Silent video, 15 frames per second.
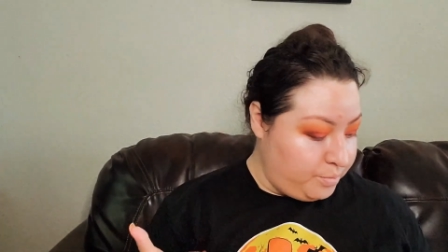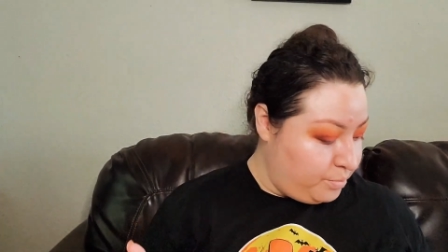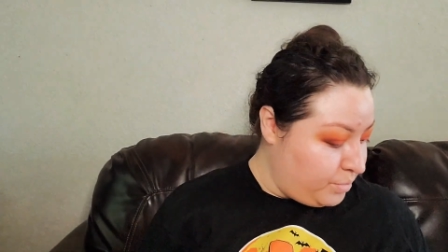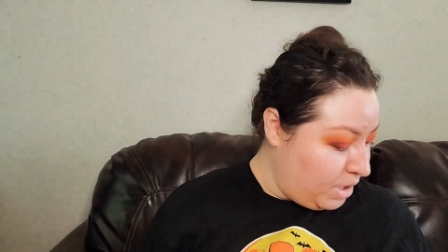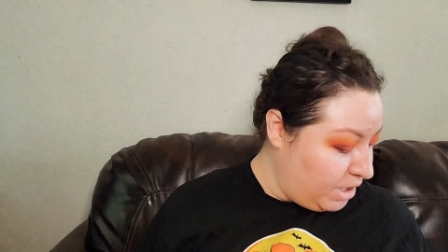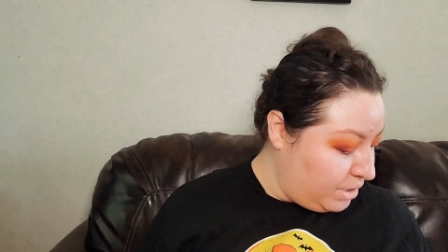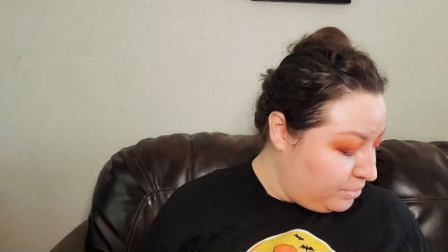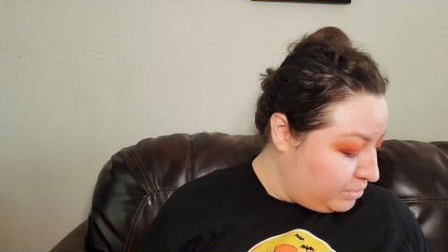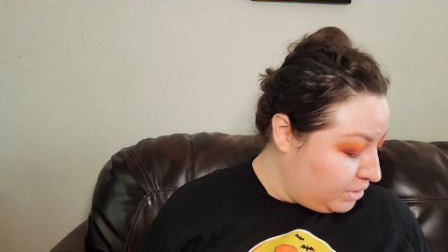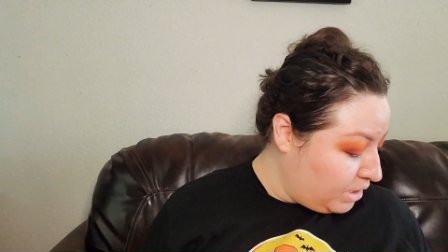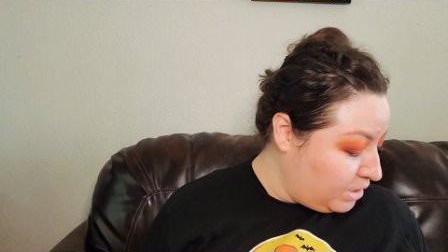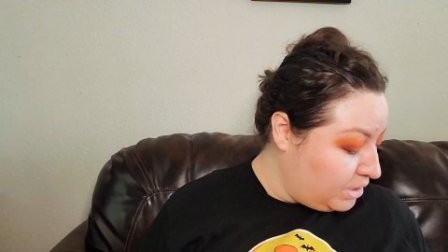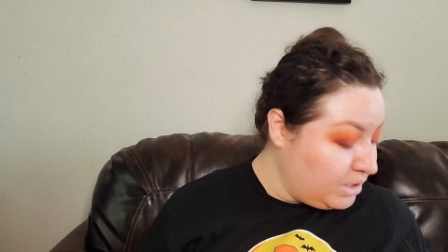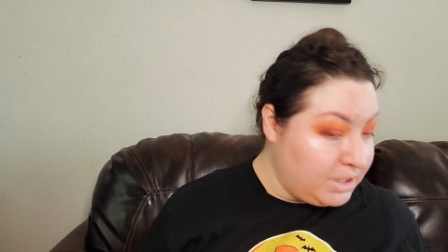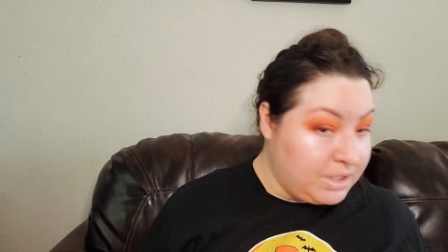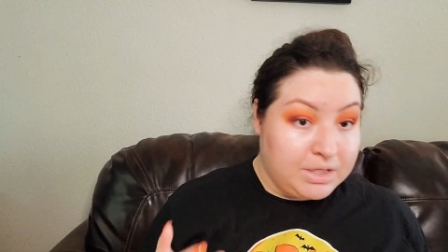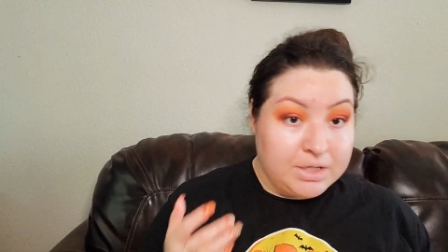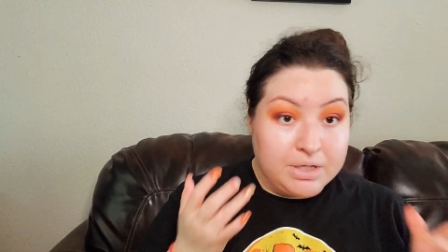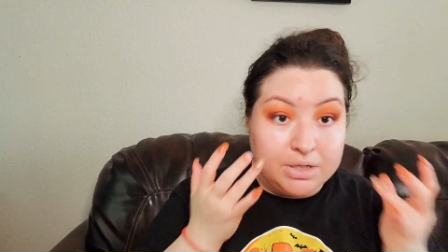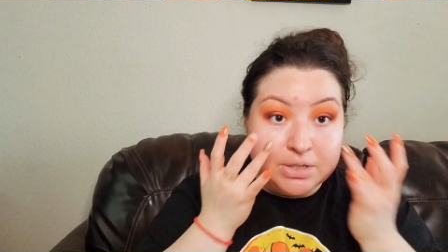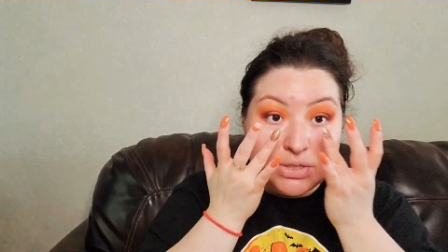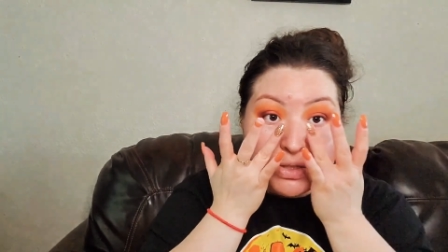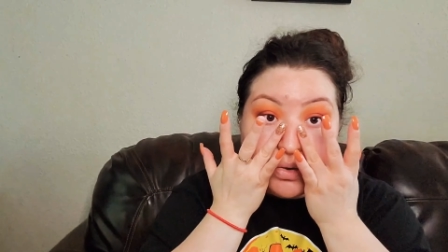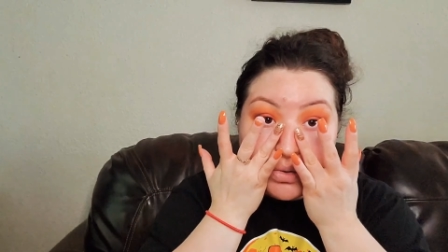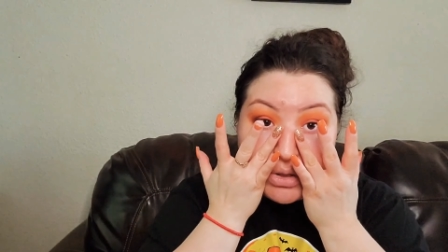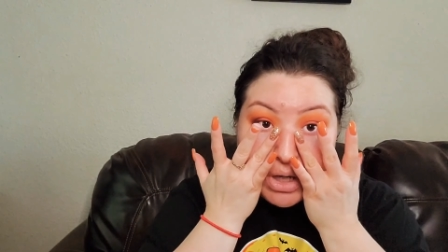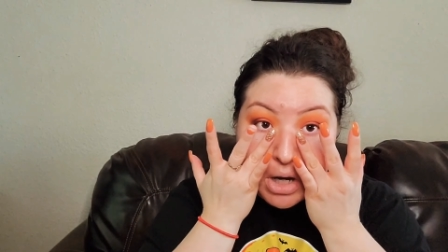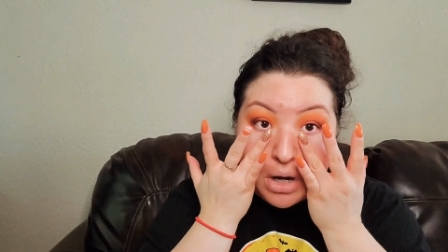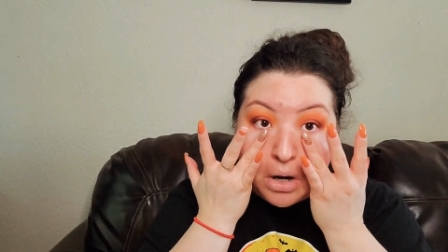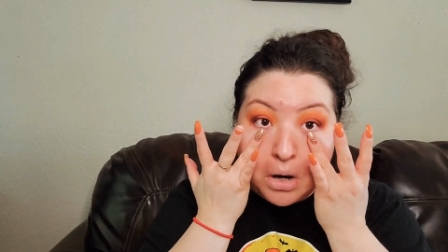make you not look so
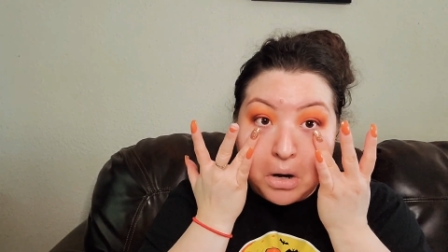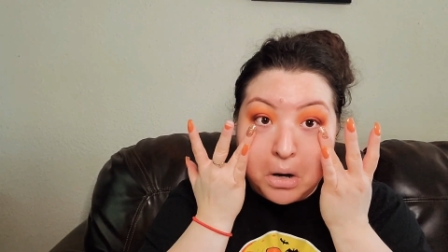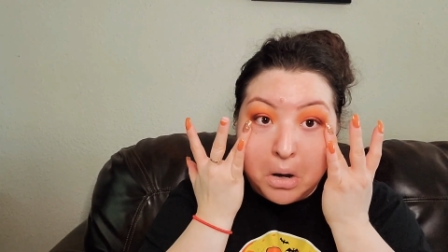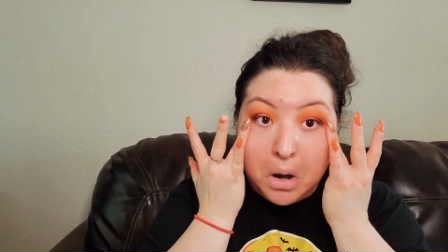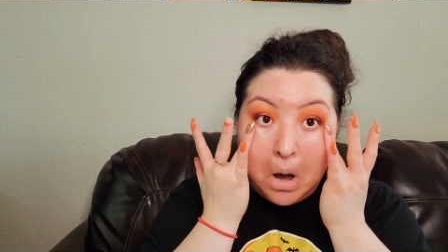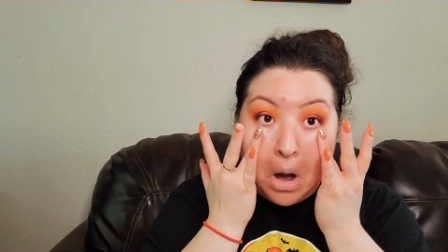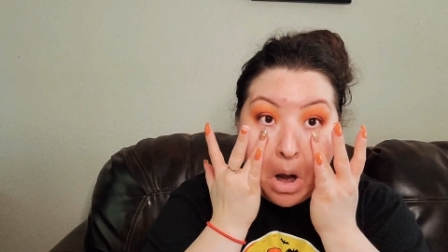tired.